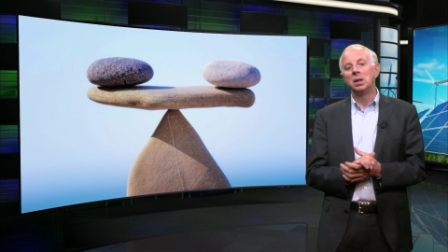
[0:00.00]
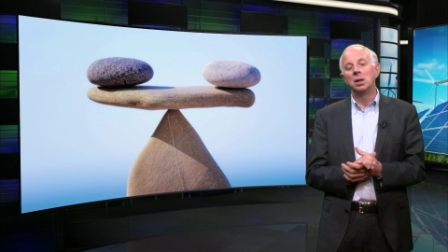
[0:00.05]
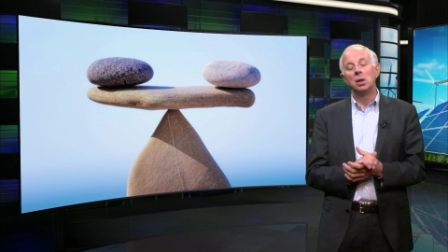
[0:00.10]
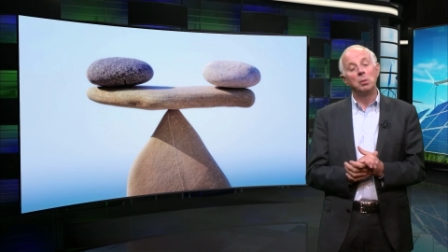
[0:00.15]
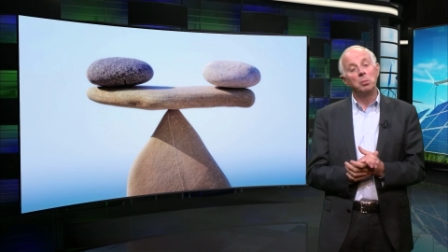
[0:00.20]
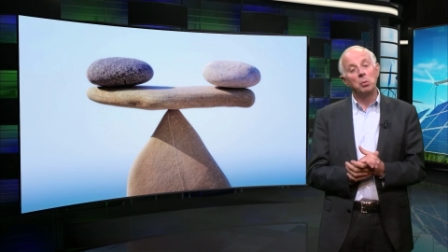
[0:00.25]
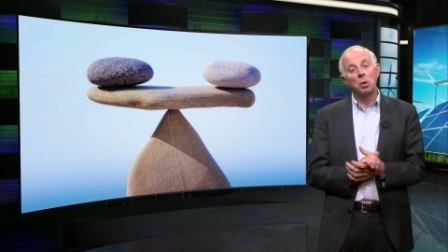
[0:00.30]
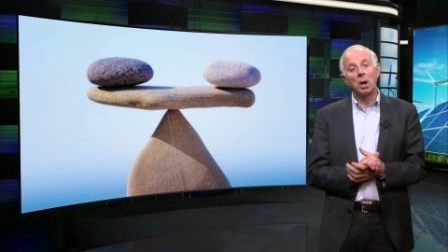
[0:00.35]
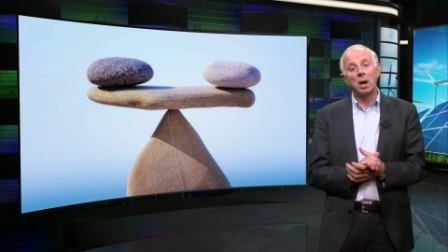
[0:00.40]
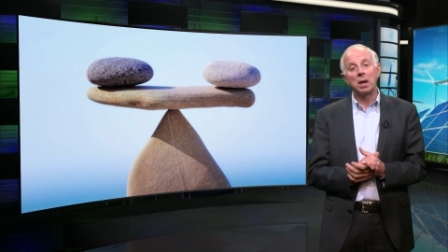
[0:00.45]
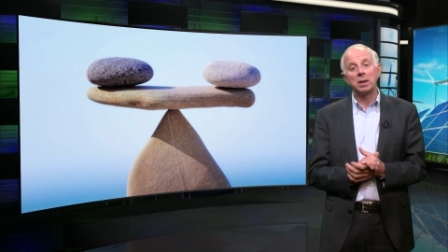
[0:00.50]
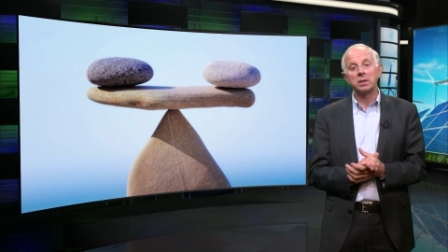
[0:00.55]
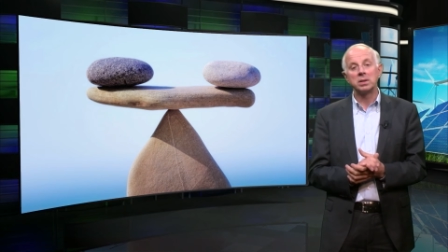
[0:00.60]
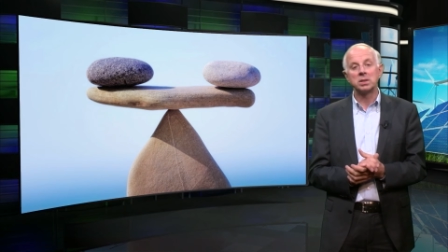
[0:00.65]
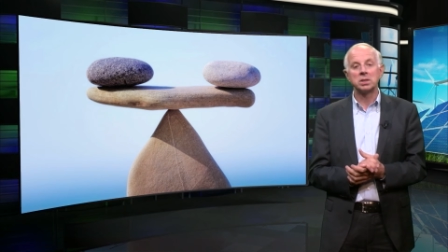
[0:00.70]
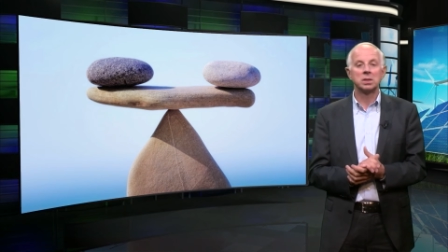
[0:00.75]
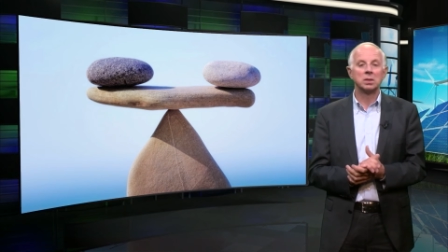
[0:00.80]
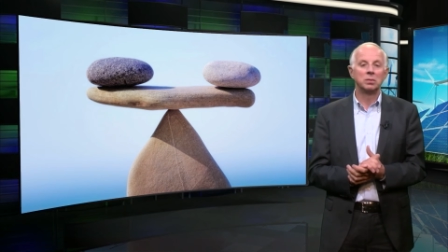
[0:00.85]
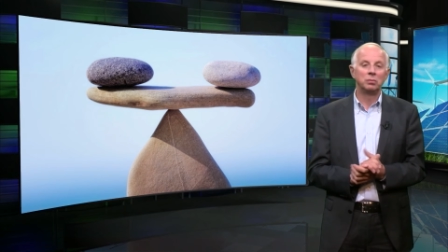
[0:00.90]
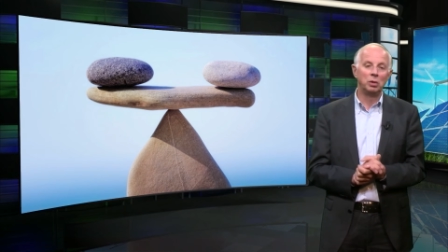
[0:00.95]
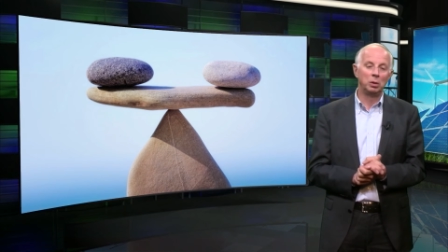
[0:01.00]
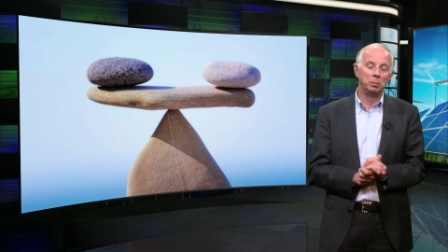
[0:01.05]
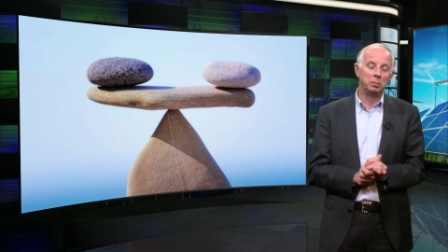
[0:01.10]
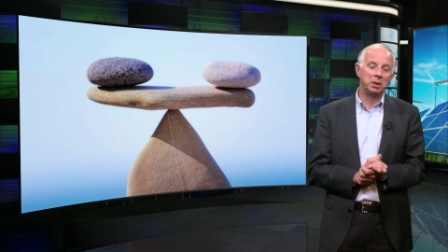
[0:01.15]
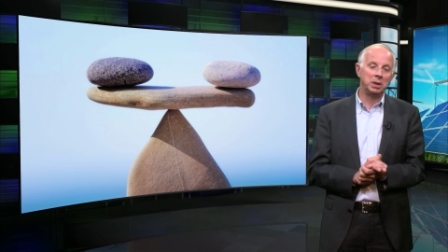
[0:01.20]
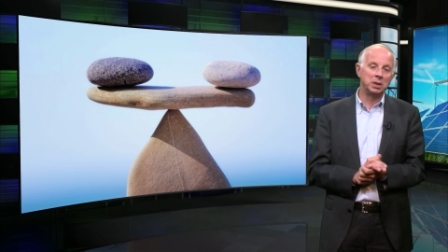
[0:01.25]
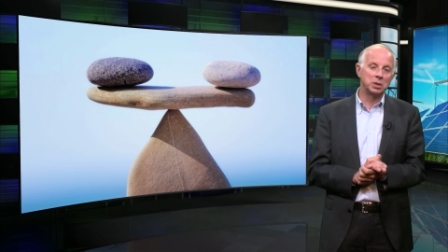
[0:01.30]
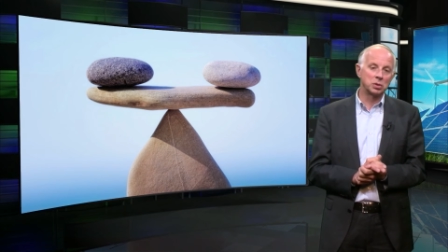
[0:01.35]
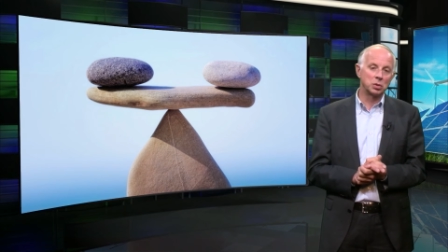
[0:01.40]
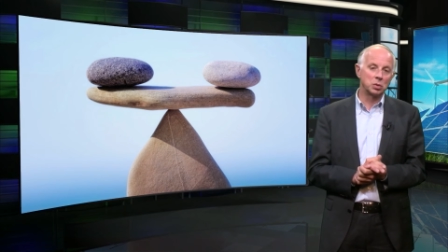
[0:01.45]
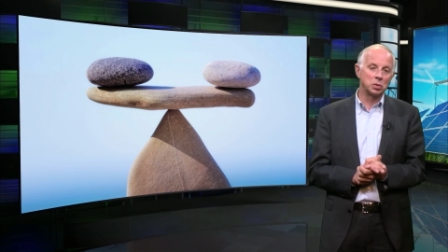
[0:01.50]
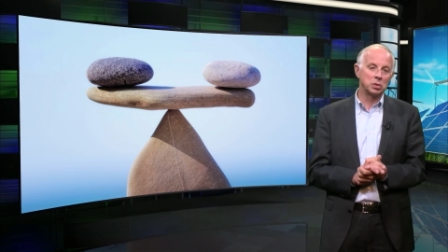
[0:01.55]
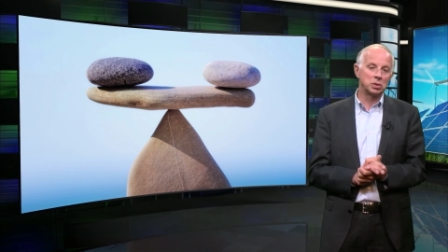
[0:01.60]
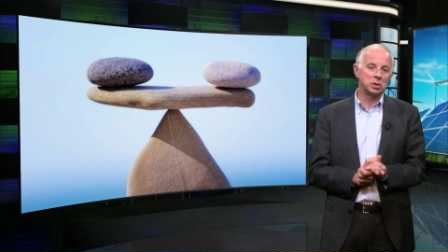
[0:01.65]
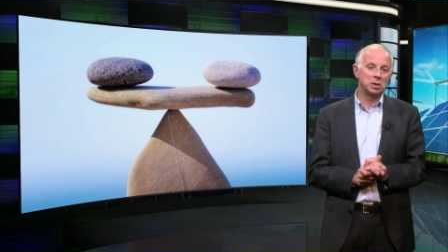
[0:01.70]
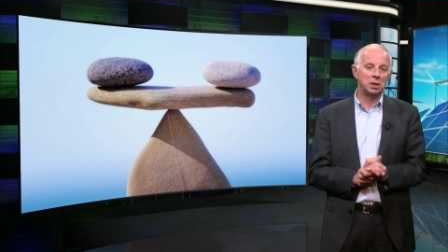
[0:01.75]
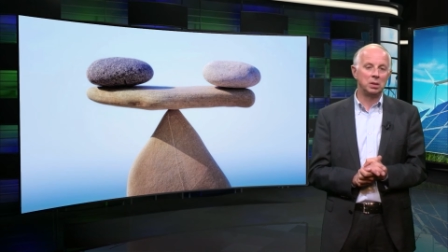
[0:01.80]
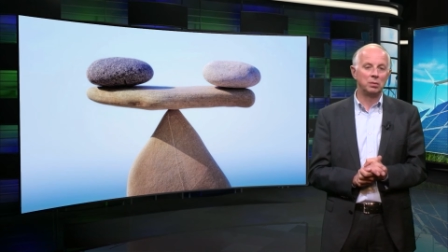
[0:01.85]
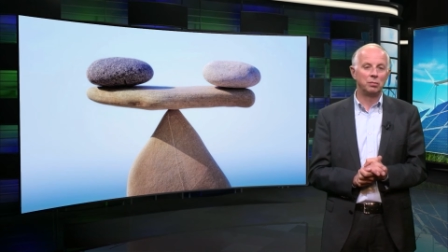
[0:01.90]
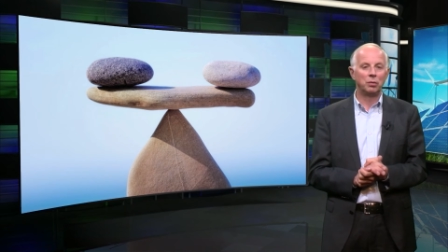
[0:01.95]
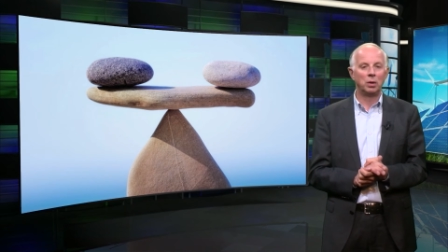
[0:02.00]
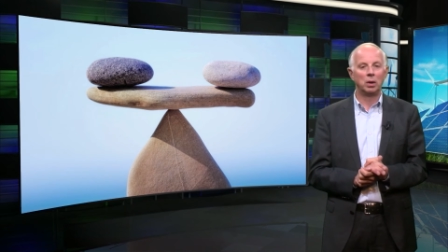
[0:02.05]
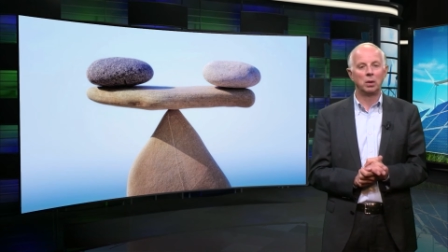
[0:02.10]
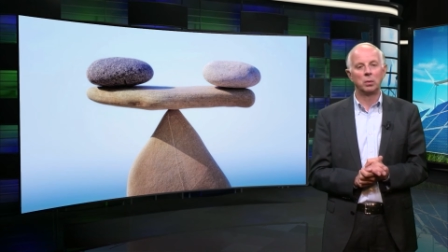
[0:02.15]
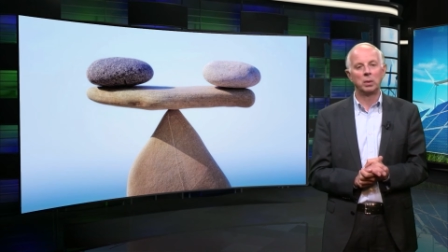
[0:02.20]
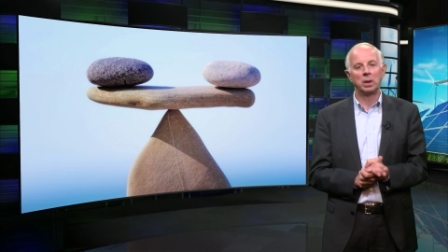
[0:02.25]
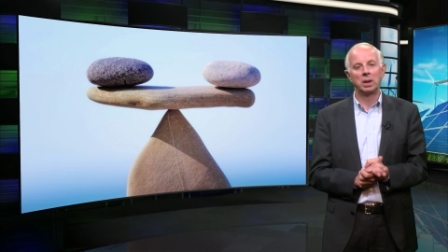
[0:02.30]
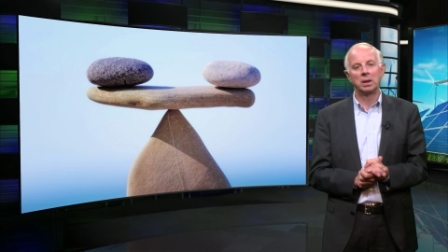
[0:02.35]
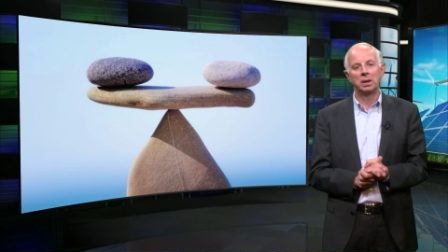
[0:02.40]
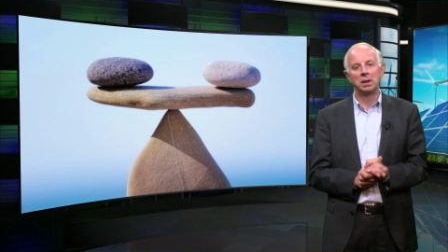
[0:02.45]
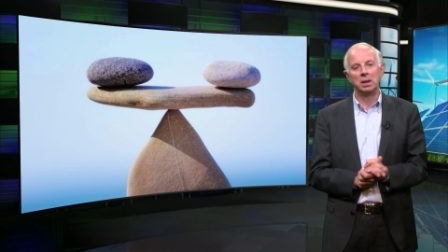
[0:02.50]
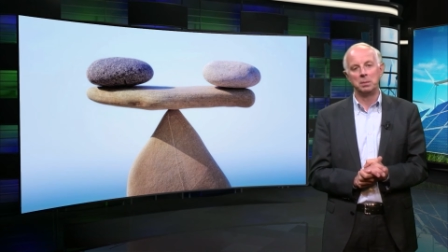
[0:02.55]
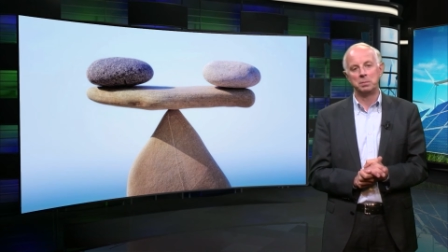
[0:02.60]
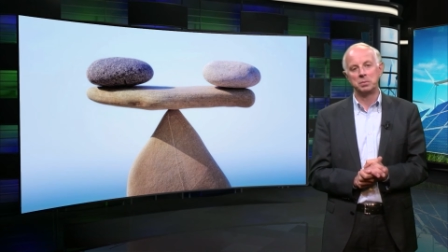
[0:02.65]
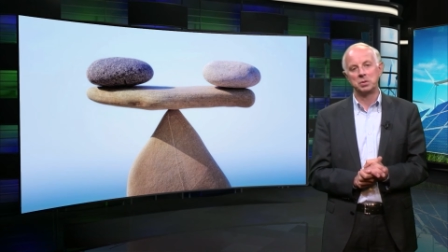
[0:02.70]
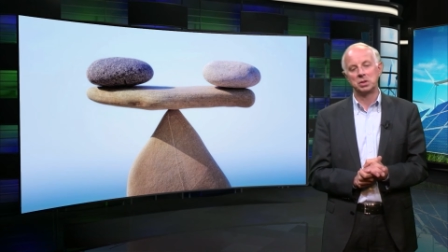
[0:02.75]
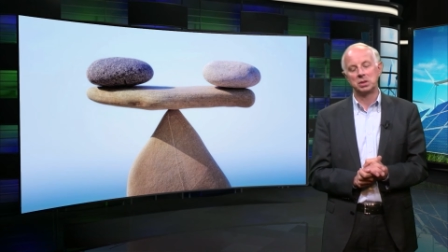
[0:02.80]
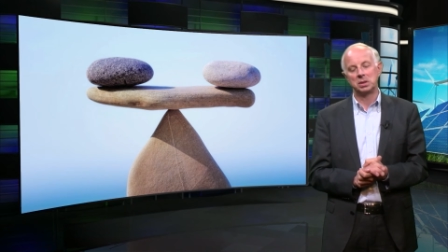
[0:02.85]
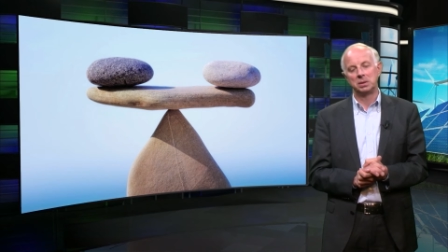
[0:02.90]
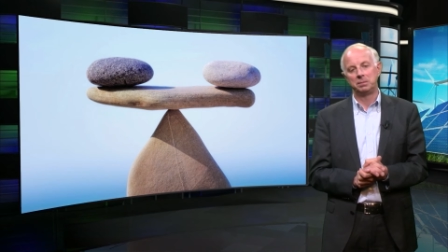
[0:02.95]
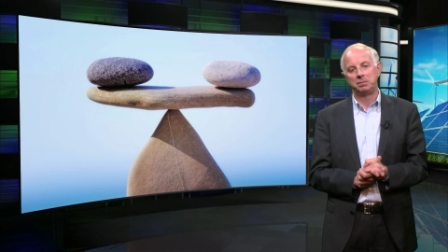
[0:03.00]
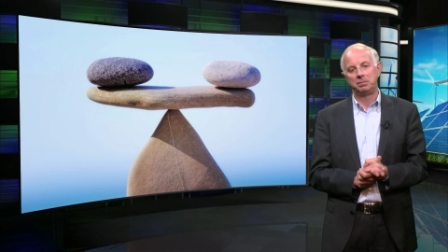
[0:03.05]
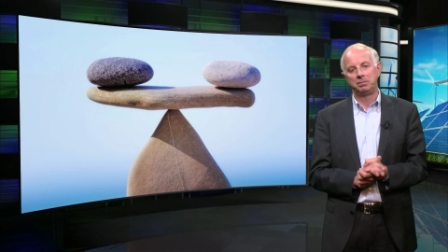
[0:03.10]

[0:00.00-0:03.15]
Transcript: among others, will be discussed in the following clips.